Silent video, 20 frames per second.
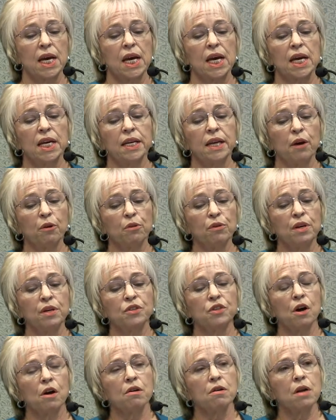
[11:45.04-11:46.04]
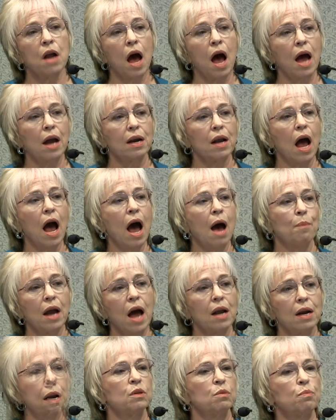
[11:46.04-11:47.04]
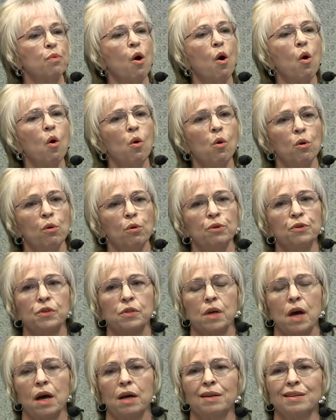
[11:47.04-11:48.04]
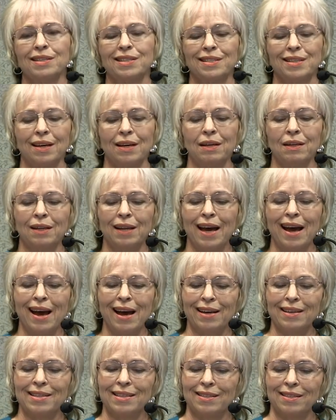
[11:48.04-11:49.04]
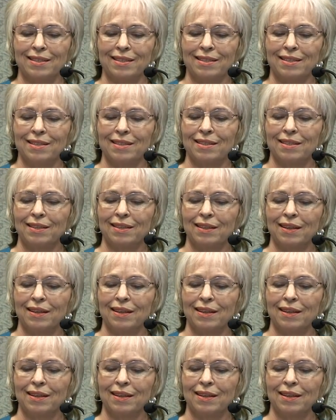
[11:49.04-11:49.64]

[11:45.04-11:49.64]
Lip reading: Now, these are not opposite poles on a single axis.